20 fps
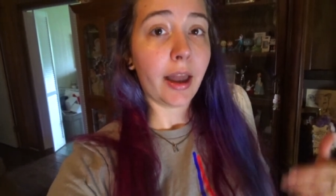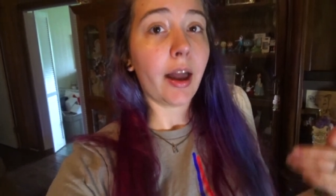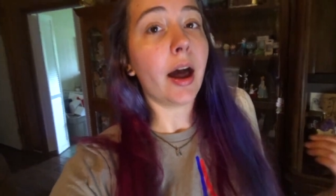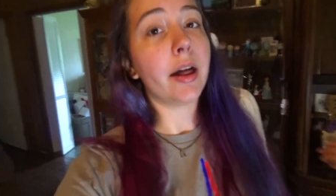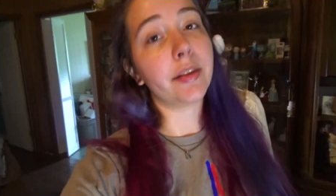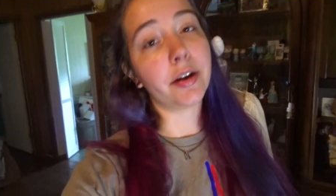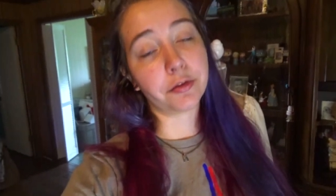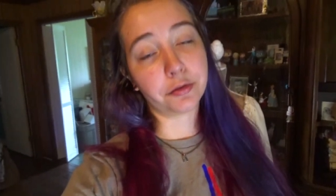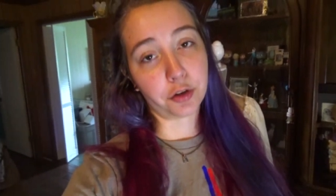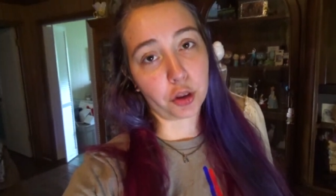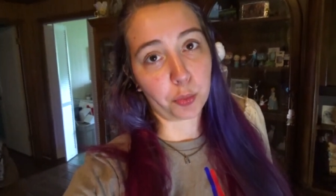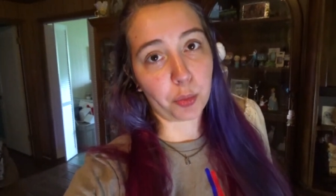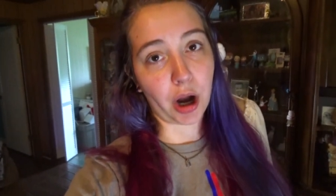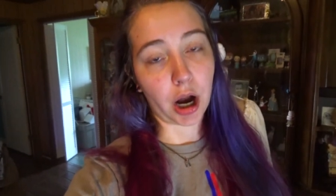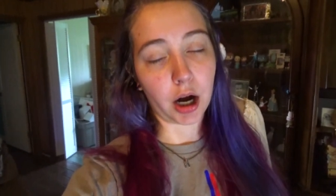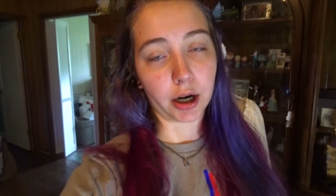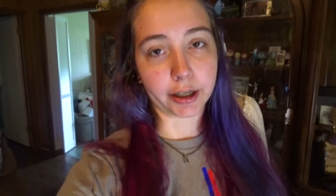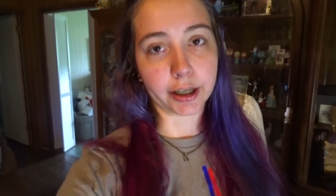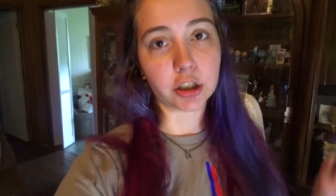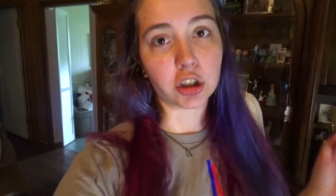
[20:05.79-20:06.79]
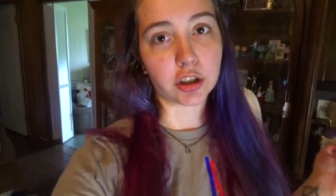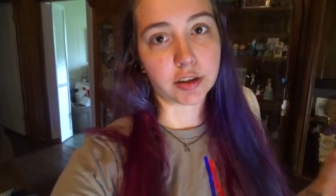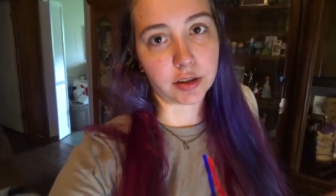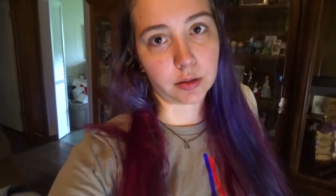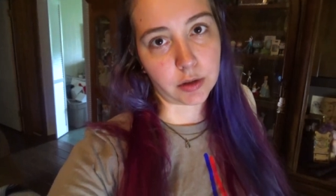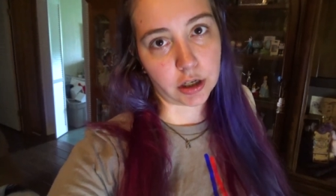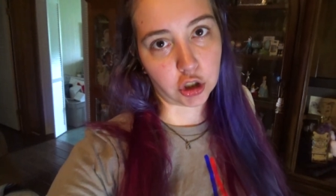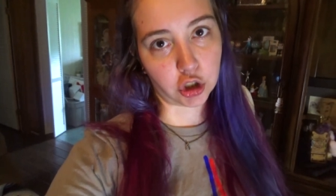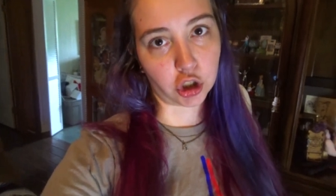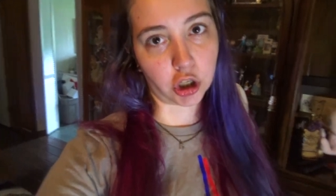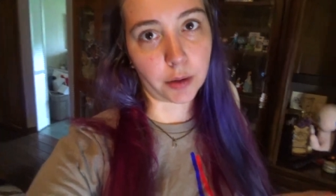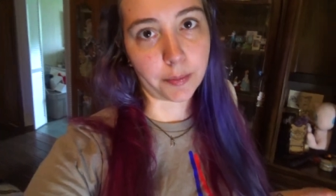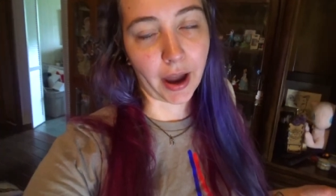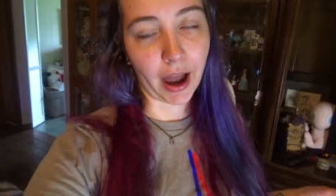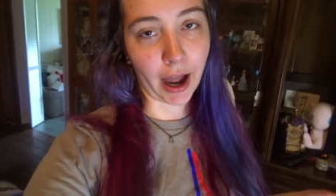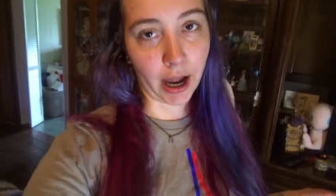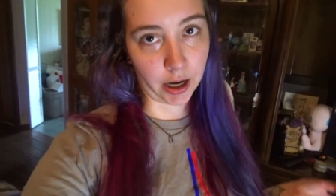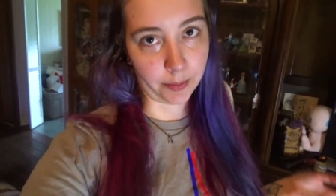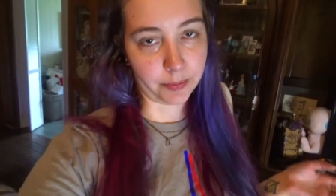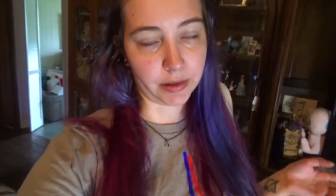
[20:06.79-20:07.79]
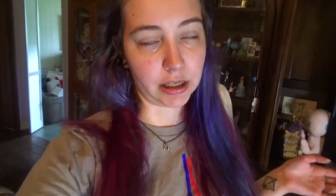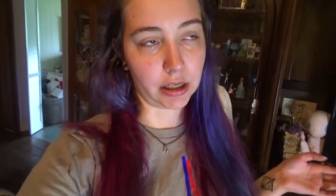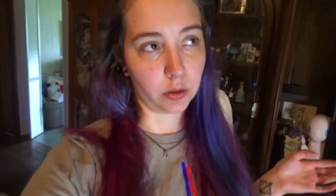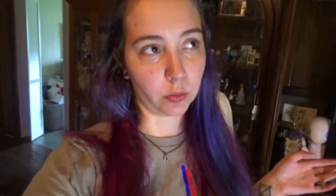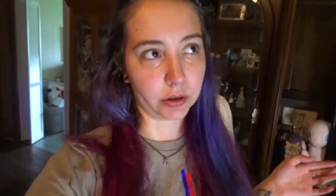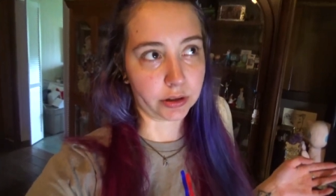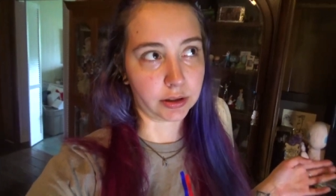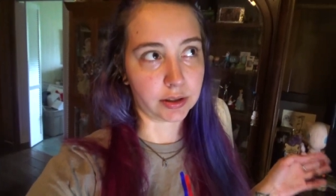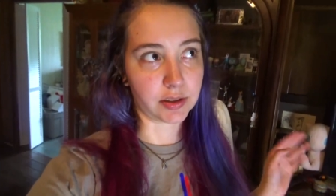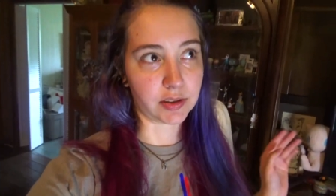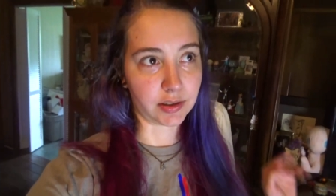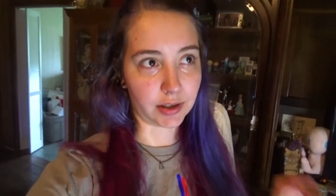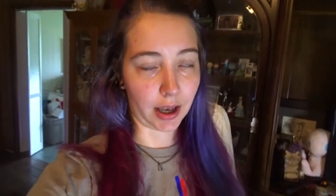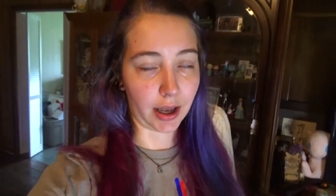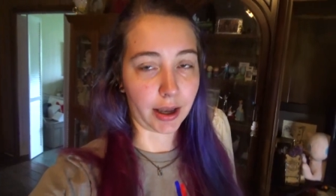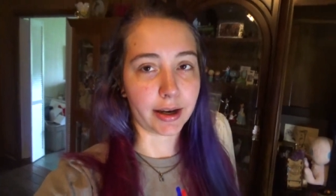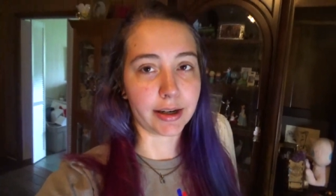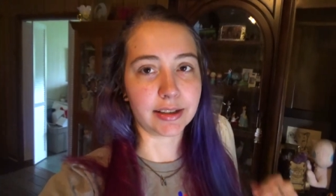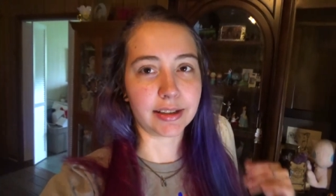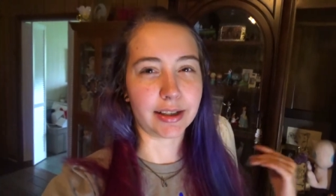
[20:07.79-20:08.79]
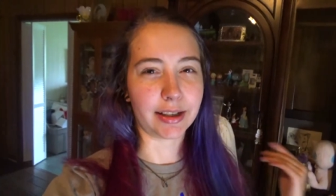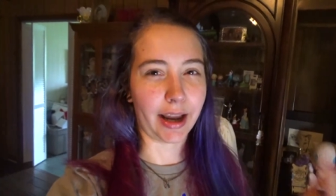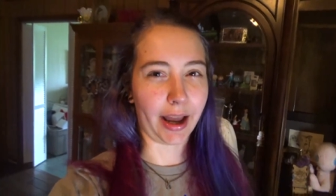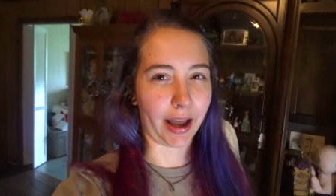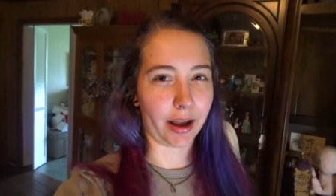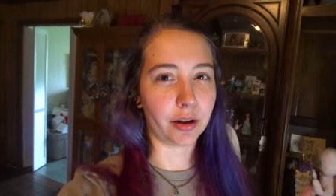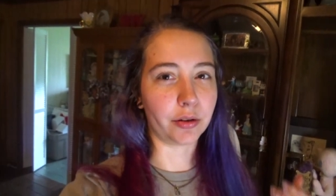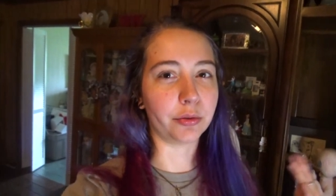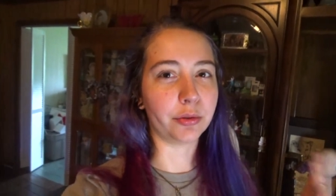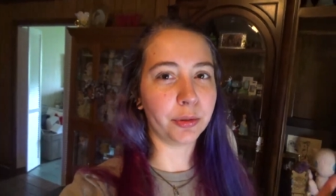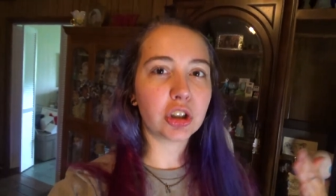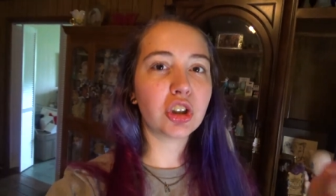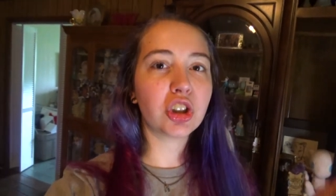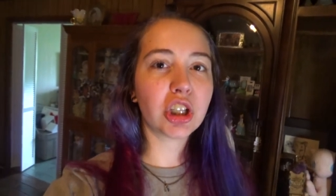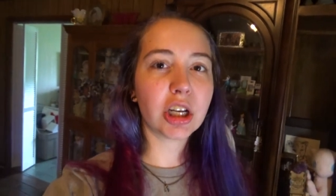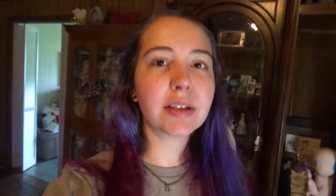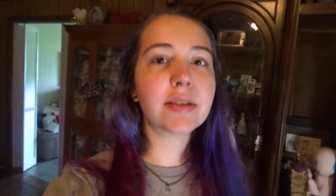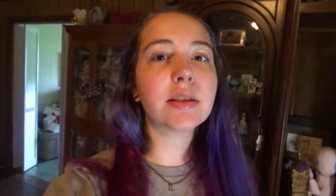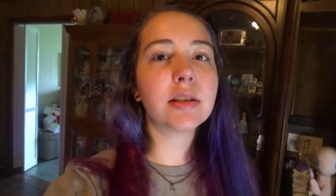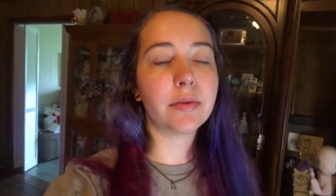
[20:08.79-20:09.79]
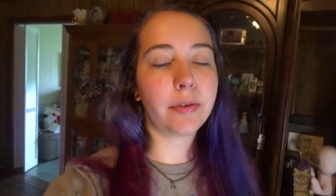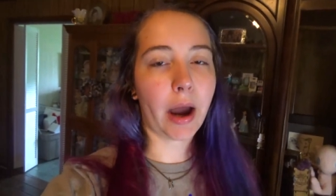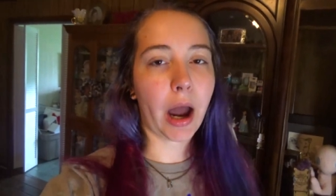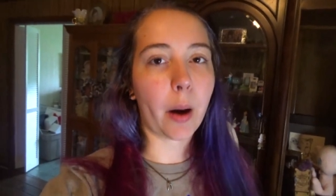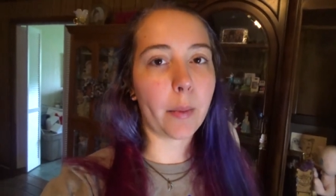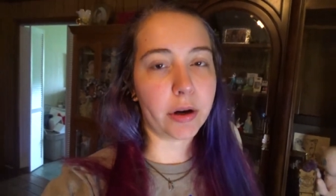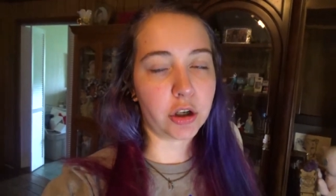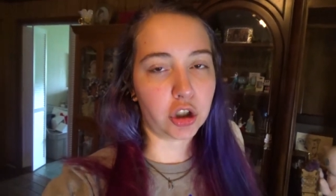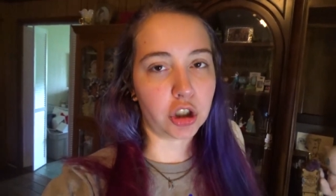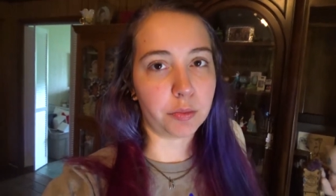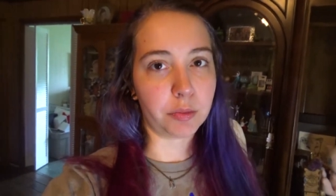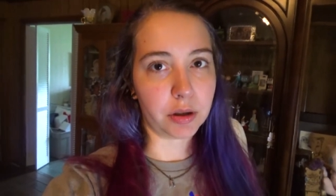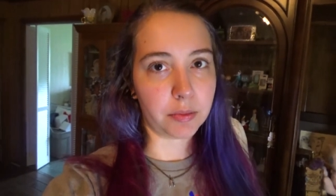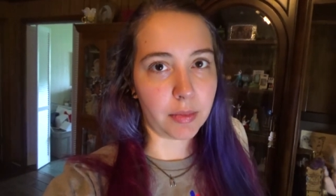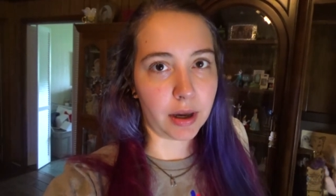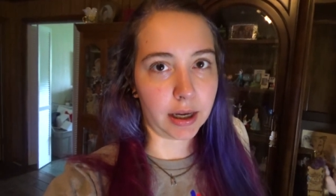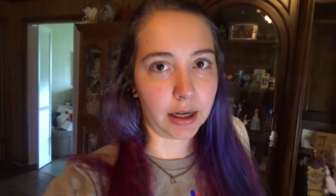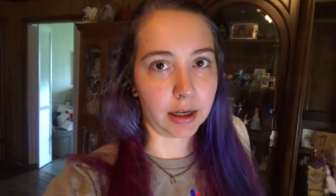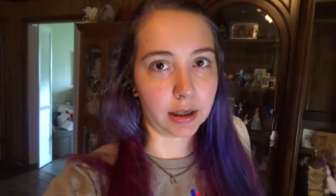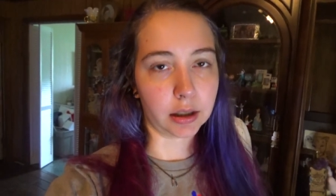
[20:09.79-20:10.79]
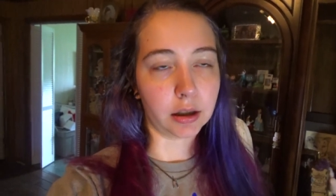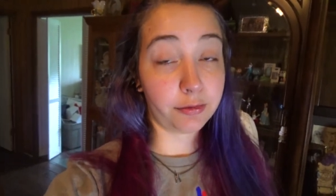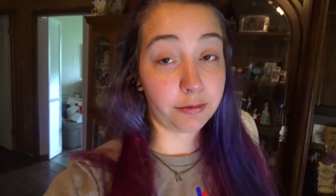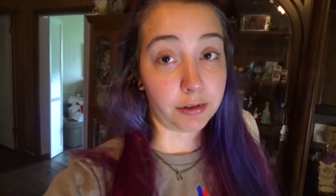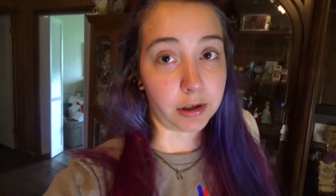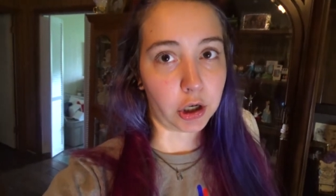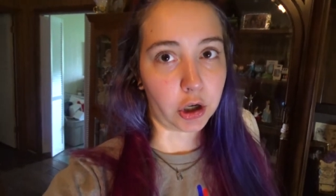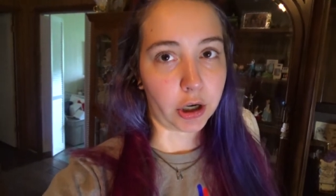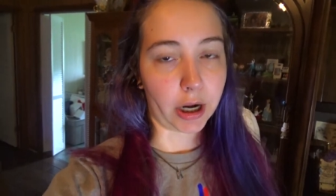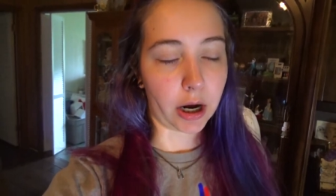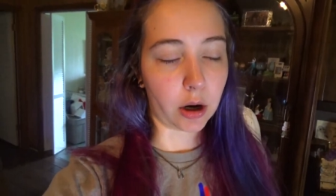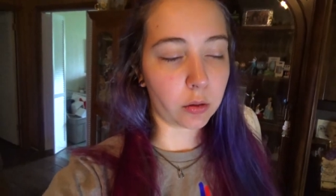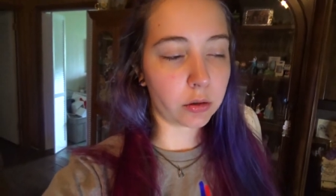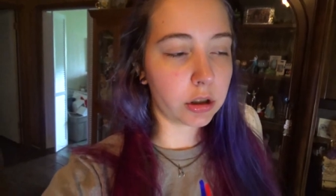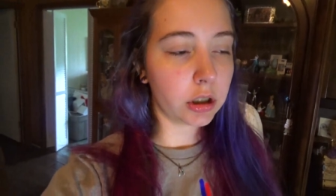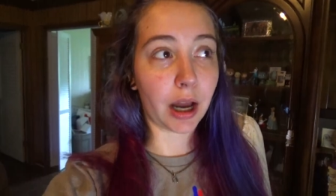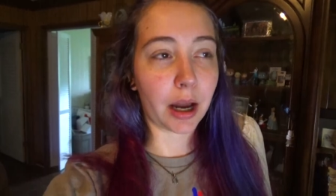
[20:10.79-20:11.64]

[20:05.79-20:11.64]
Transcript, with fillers: and then for the pocket just to make sure I'm happy with the size and have the gist of how it should be made figured out.